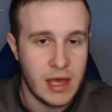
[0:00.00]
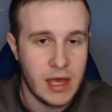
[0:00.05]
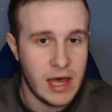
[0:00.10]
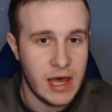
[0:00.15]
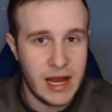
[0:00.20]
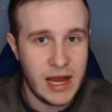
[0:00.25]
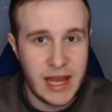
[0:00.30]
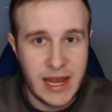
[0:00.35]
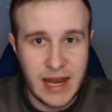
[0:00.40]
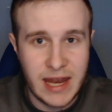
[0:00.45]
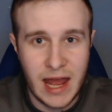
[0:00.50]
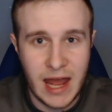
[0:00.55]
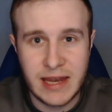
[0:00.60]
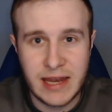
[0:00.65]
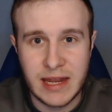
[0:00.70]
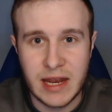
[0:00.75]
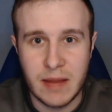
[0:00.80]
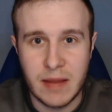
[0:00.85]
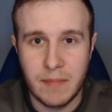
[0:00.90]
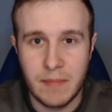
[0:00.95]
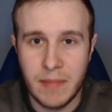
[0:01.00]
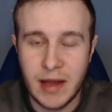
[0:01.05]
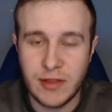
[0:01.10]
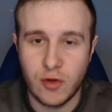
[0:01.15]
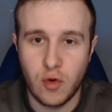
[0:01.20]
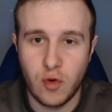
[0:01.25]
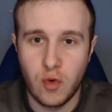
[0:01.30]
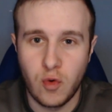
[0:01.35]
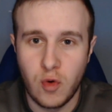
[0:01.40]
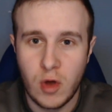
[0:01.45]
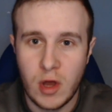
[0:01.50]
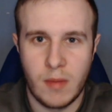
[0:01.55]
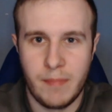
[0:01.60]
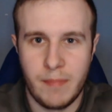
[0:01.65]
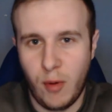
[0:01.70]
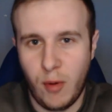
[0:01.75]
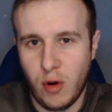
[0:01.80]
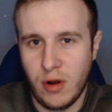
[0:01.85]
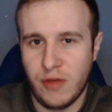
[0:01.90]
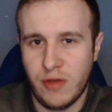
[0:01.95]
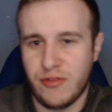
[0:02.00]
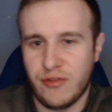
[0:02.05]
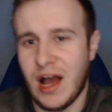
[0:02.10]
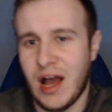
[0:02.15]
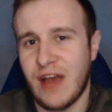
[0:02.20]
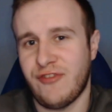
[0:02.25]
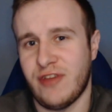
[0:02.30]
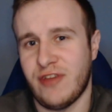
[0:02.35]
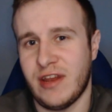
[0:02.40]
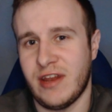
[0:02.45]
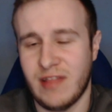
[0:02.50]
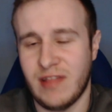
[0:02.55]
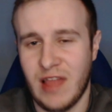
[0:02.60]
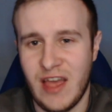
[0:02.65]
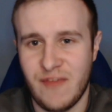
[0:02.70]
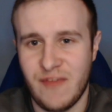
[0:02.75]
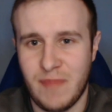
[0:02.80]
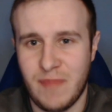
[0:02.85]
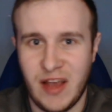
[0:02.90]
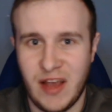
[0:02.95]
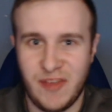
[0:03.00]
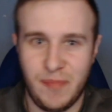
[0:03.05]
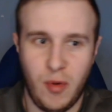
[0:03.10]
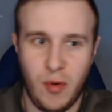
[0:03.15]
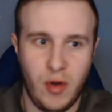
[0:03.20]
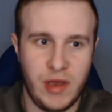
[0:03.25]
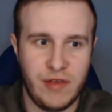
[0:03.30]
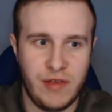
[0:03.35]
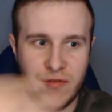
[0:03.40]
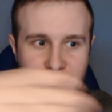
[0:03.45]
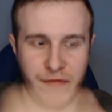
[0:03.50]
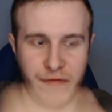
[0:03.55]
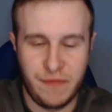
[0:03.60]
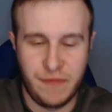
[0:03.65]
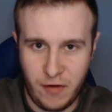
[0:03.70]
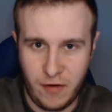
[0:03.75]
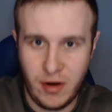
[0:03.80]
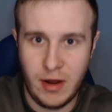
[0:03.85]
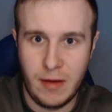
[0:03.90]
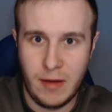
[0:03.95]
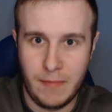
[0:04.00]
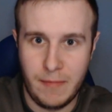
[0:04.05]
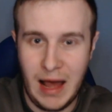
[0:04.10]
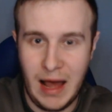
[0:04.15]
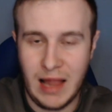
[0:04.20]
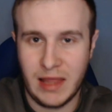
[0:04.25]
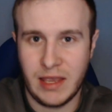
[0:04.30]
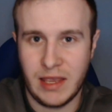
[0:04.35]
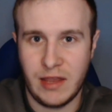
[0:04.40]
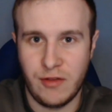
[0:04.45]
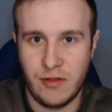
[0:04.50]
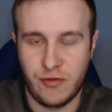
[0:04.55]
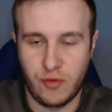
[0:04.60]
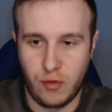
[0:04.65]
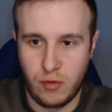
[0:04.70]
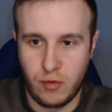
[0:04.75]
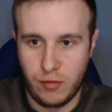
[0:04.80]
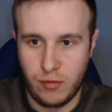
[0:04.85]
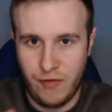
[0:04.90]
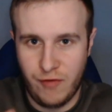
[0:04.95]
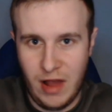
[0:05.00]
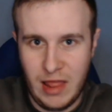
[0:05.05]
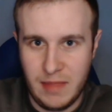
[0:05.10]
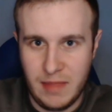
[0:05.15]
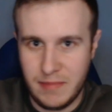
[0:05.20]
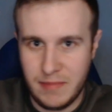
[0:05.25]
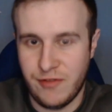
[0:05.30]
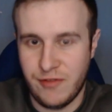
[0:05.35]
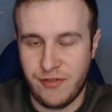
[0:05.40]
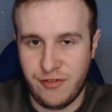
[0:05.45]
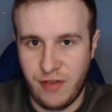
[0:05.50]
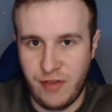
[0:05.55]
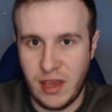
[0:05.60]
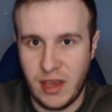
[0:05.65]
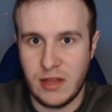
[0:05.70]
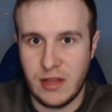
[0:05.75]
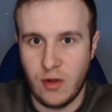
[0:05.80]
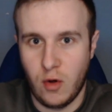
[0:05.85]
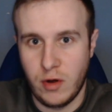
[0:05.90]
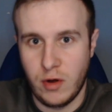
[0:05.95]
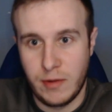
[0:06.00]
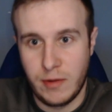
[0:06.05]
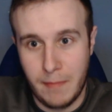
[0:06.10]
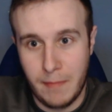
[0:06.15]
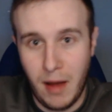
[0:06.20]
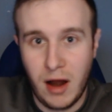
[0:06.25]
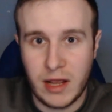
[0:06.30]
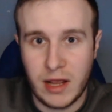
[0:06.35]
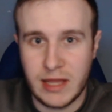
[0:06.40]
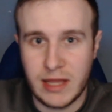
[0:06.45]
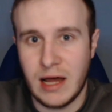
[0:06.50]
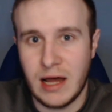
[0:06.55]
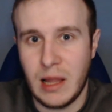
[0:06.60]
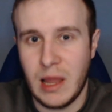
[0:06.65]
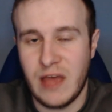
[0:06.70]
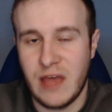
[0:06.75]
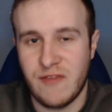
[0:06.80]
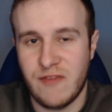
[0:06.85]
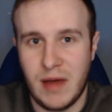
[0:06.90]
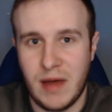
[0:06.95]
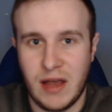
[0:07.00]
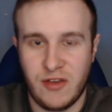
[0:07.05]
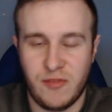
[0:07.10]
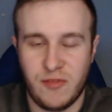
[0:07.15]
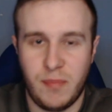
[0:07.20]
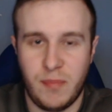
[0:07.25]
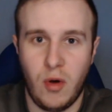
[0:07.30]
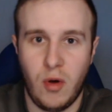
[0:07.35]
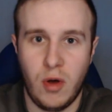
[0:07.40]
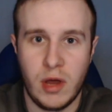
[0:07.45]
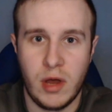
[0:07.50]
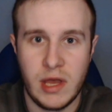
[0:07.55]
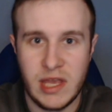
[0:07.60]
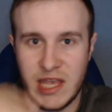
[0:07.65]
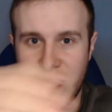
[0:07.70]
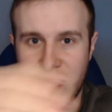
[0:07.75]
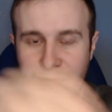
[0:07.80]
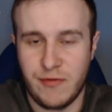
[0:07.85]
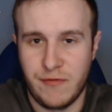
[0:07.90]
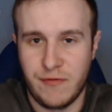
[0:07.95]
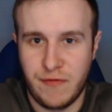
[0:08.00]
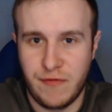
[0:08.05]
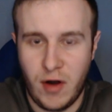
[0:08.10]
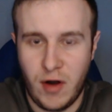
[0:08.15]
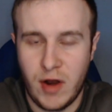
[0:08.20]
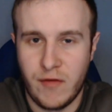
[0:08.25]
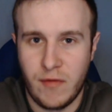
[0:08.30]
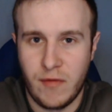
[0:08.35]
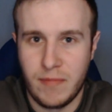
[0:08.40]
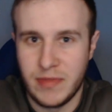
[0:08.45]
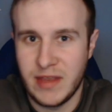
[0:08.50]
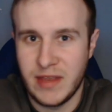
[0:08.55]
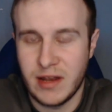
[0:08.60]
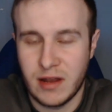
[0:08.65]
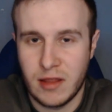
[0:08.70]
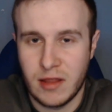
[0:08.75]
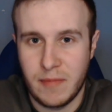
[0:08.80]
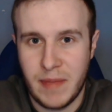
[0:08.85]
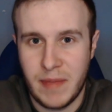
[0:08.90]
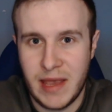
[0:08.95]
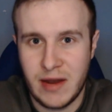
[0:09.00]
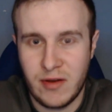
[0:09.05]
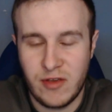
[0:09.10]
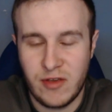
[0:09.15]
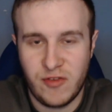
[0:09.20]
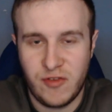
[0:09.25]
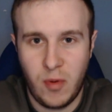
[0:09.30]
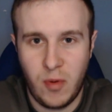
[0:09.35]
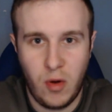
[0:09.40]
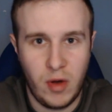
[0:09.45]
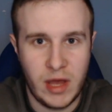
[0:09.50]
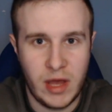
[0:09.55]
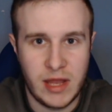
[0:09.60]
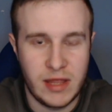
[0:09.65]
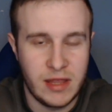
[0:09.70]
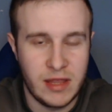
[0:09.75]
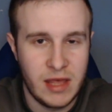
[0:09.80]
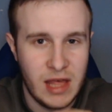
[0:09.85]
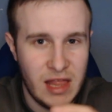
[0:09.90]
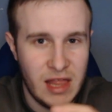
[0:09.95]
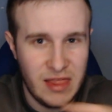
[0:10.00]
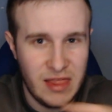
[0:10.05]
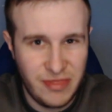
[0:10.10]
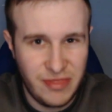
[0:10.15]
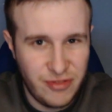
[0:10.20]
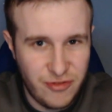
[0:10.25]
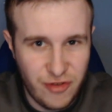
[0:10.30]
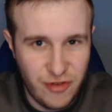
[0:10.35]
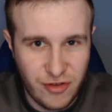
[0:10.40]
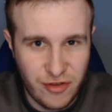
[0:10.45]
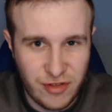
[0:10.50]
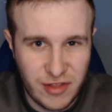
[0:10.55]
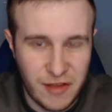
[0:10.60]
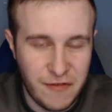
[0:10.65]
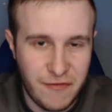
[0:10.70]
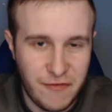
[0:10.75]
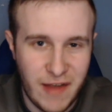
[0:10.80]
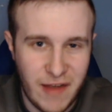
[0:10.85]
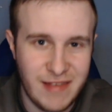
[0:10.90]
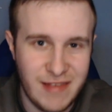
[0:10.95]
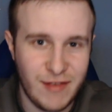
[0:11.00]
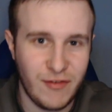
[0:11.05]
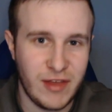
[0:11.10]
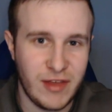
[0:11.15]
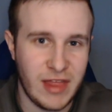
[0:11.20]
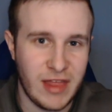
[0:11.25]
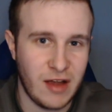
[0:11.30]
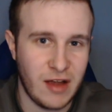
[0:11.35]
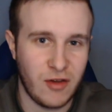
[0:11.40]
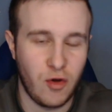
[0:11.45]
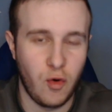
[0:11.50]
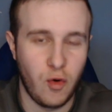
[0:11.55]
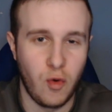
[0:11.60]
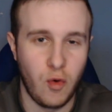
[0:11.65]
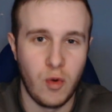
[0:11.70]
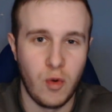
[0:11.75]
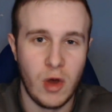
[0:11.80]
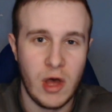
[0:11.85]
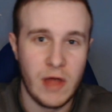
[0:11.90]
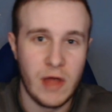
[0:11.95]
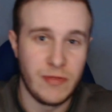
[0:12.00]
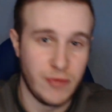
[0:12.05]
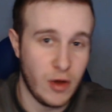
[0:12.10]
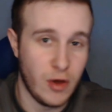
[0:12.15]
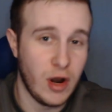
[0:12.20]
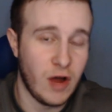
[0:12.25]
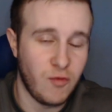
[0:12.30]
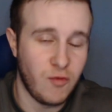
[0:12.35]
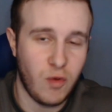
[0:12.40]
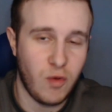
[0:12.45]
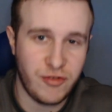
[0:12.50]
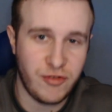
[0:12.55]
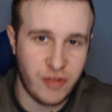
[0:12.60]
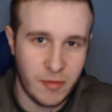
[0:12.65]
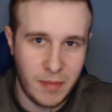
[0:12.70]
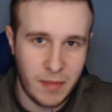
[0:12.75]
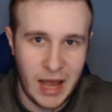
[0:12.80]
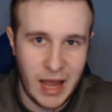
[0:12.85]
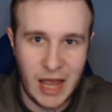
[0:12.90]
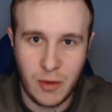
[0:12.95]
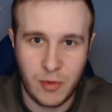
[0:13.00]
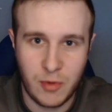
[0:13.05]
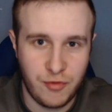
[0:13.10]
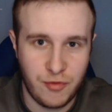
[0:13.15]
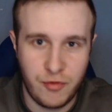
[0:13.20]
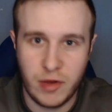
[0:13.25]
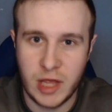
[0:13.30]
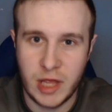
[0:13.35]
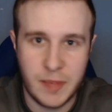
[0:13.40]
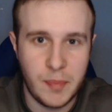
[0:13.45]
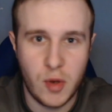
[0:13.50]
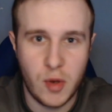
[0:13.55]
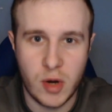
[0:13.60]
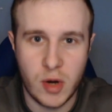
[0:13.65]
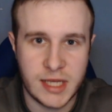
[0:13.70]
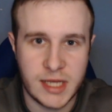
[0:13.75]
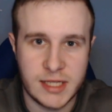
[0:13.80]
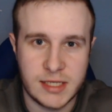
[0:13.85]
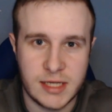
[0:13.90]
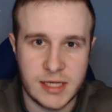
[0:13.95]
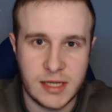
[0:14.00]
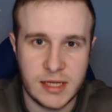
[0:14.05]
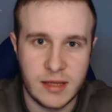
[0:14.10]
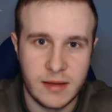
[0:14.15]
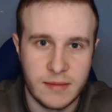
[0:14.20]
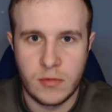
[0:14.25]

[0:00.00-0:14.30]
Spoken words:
And then into the middle, Borner's not actually in his left back spot, he's in front of Balogun, so rather than being side on, marking that left back spot, he was in front of him near the penalty spot, and just defensively that goal, now that I've watched it back, was really poor to concede.